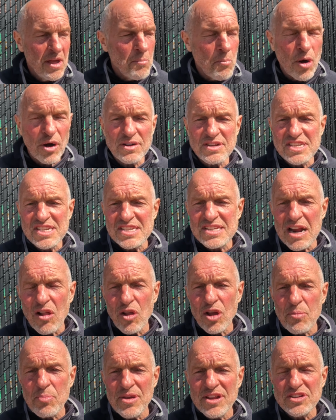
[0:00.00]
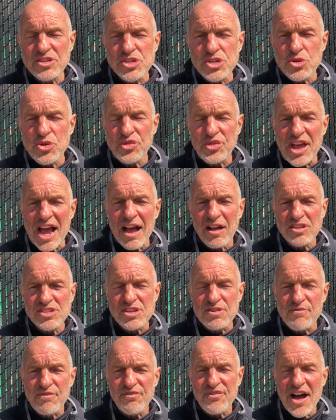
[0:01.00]
Martin Seligman,
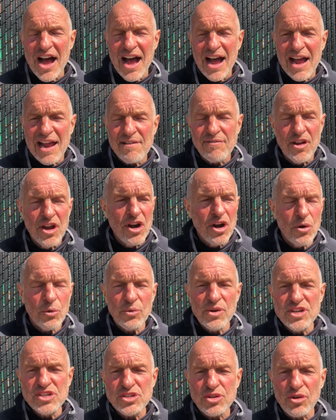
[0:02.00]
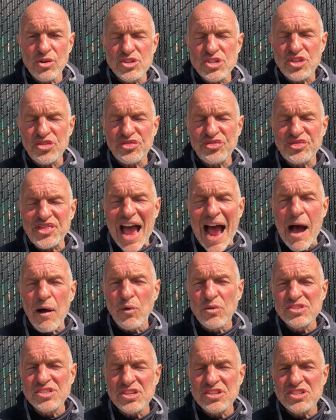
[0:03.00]
2005, researched
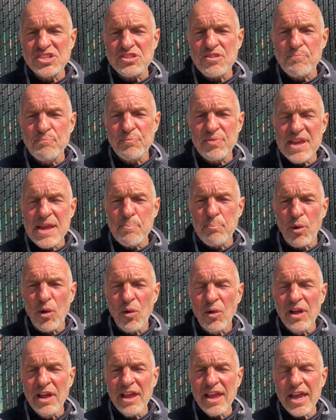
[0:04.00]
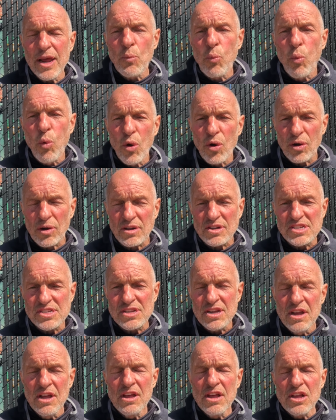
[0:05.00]
thousands of people. It
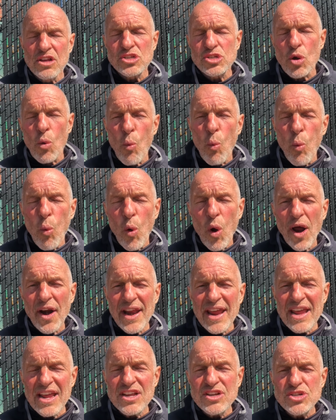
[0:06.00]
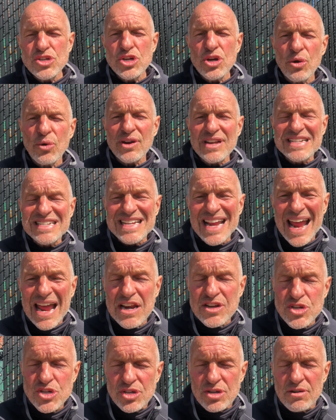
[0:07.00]
works. So, what is your
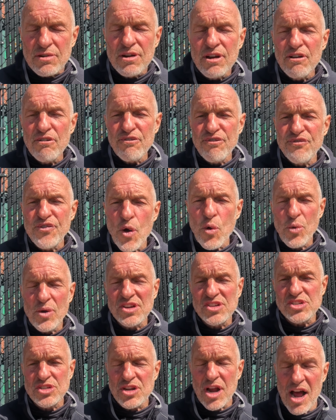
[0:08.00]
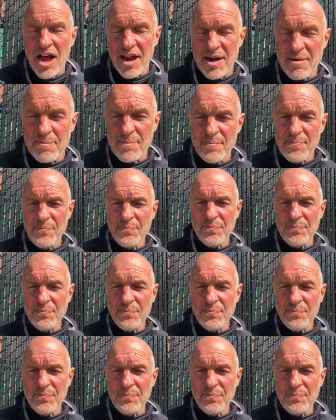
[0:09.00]
attention focused on?